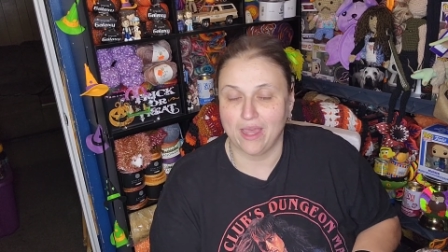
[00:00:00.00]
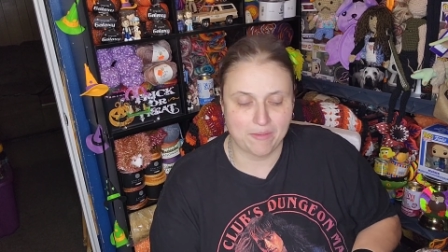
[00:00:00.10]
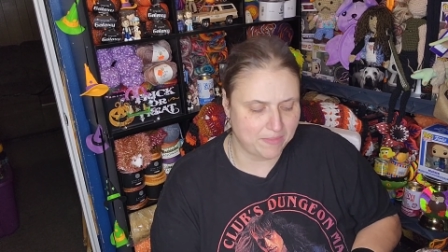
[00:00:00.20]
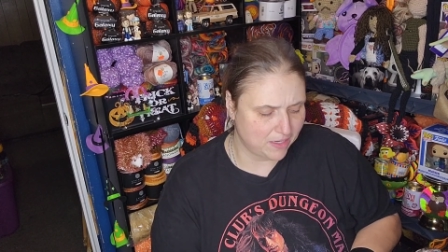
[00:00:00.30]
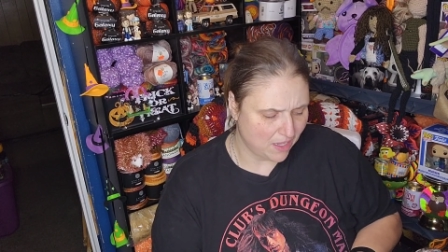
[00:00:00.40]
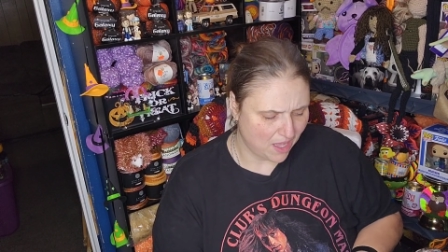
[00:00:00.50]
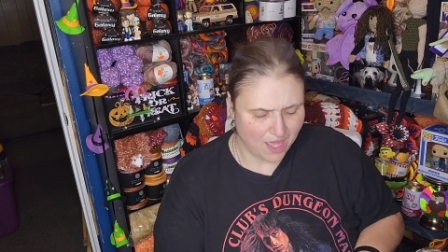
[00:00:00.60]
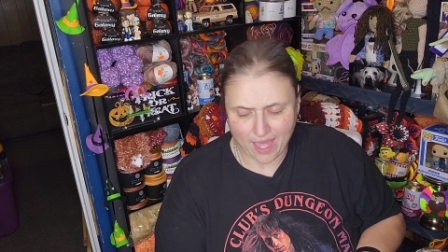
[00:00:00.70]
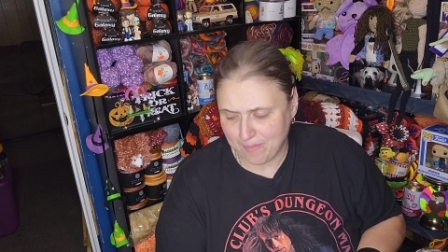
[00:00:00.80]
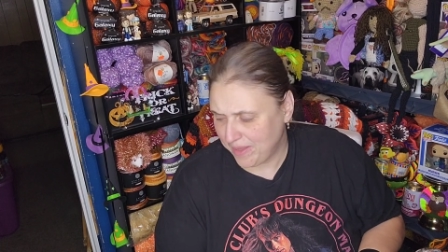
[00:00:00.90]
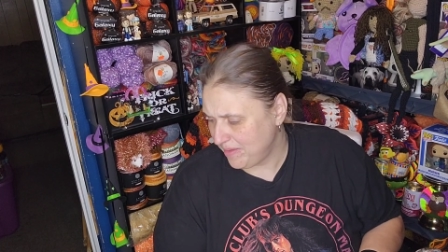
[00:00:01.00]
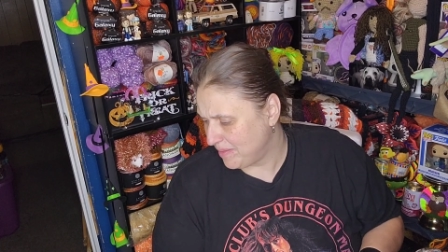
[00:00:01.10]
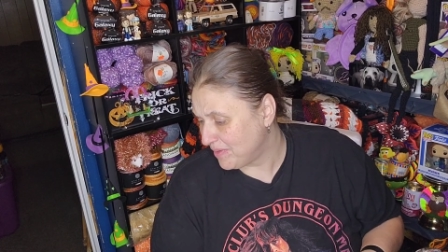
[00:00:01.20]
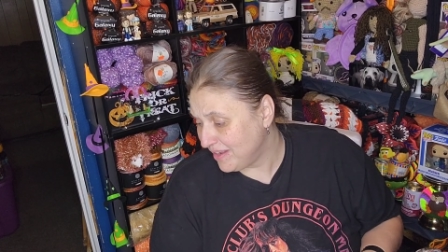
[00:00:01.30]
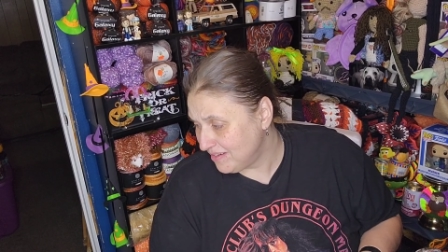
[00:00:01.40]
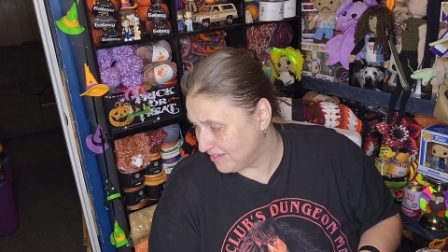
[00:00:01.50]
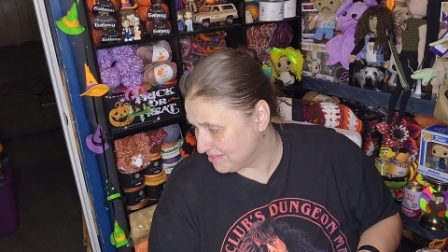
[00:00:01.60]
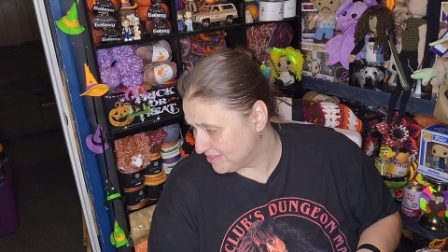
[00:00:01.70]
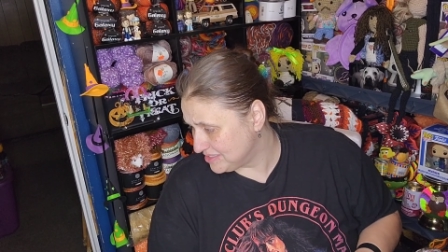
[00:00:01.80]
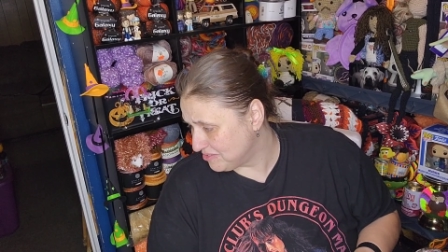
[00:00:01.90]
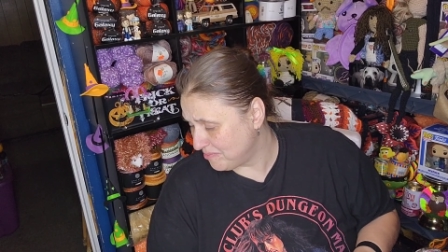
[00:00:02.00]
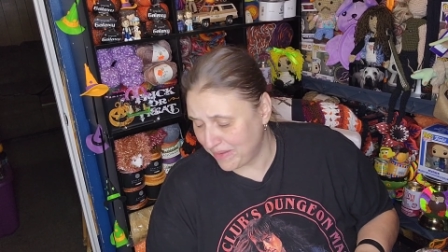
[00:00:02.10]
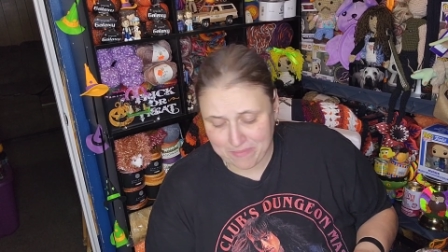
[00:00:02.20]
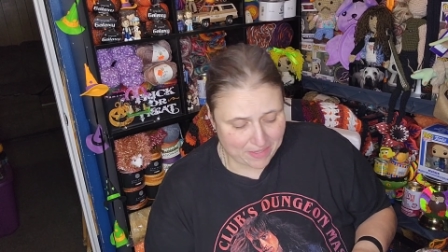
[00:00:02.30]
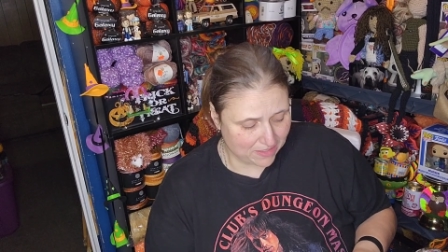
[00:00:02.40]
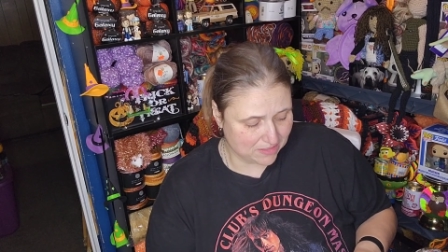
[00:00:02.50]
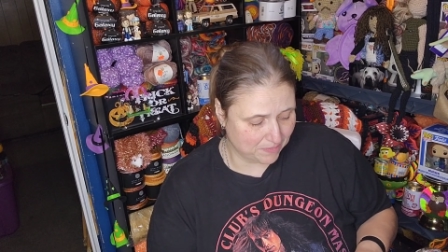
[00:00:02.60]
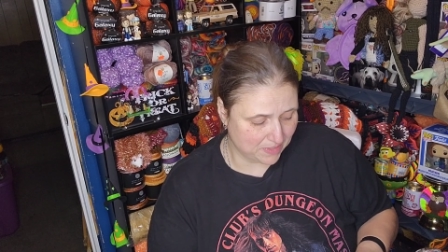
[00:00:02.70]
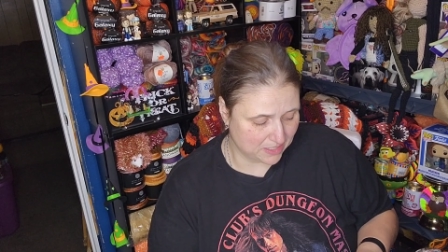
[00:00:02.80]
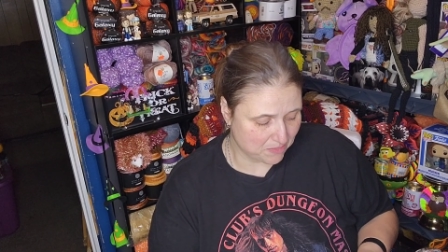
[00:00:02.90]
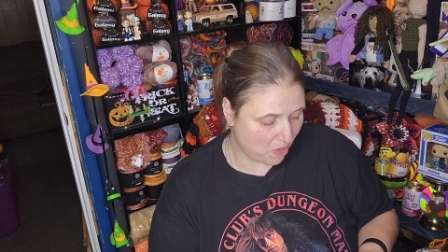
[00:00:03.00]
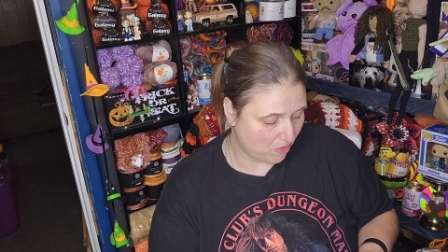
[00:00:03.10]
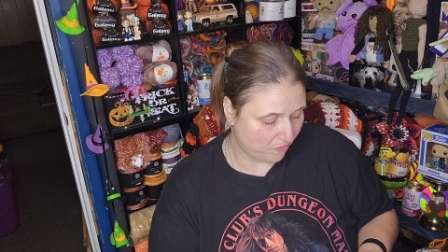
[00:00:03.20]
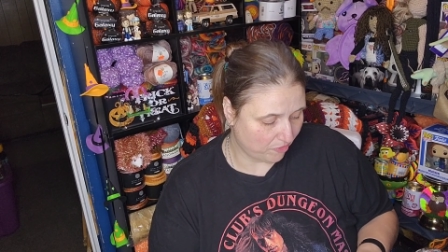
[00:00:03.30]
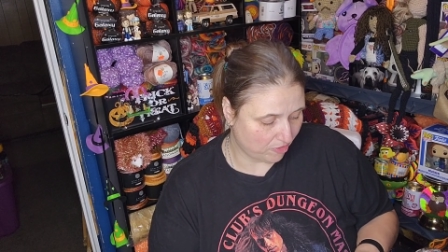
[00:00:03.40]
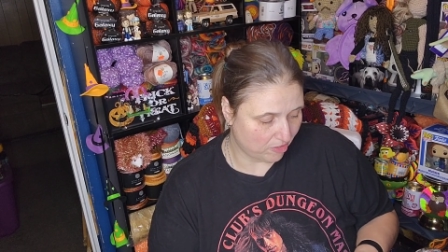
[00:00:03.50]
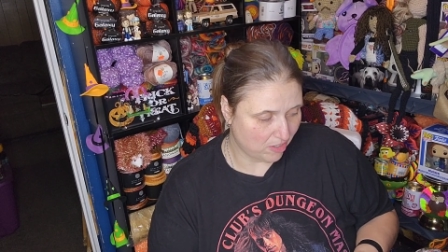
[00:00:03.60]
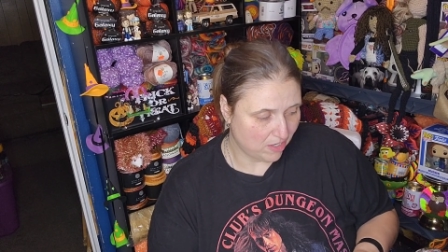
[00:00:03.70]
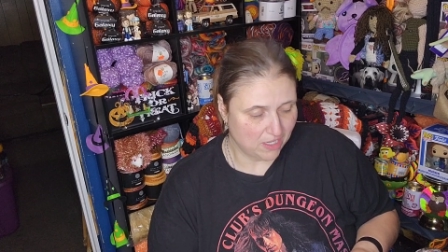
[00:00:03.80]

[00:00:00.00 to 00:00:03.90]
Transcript: I mean, I might, I'm kind of hungry, so I might make something small for,